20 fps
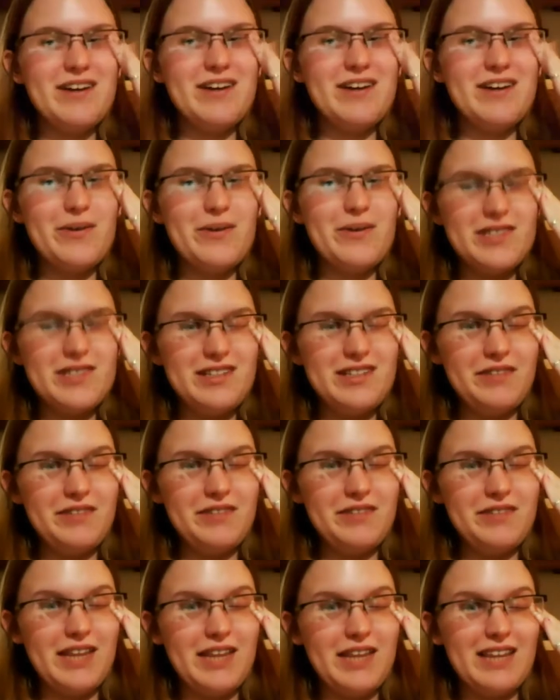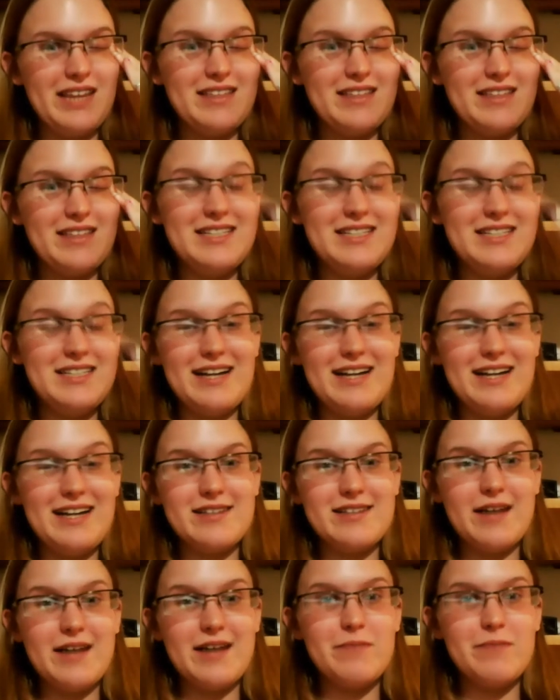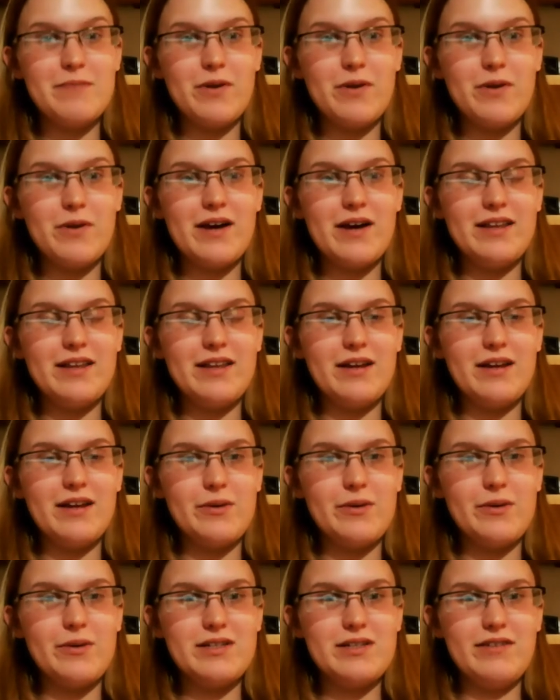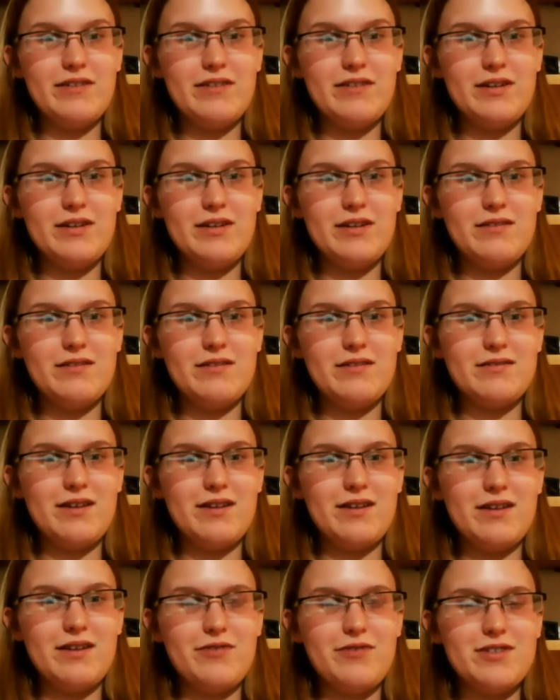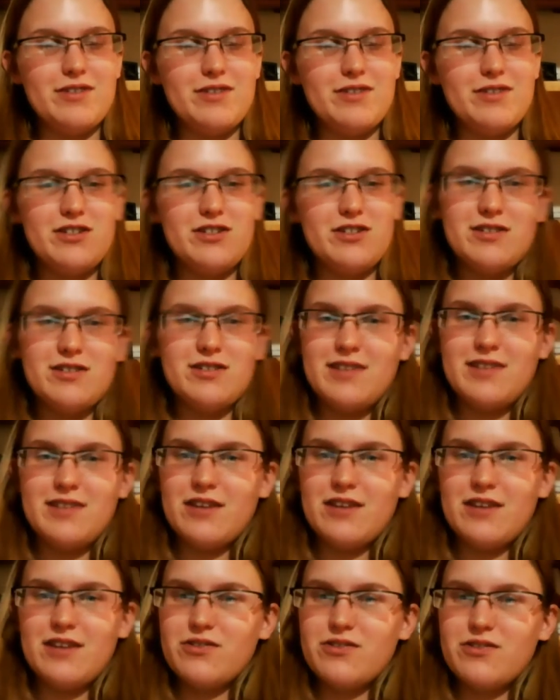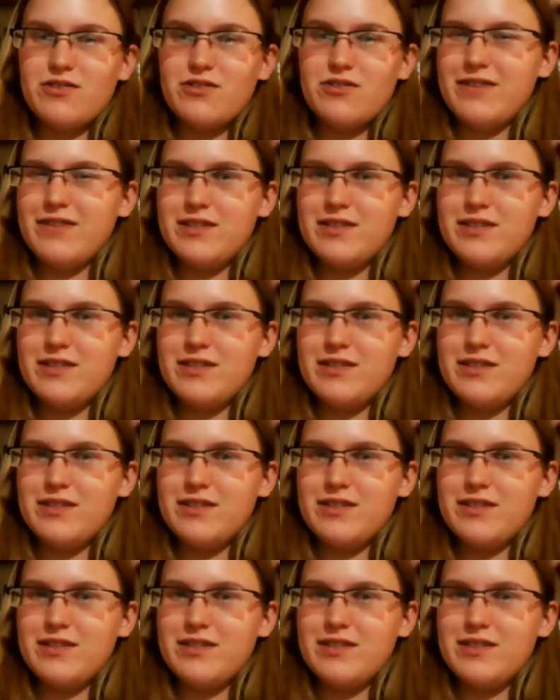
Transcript: wasn't even like the DSM or anything. It wasn't even a physician's desk reference. It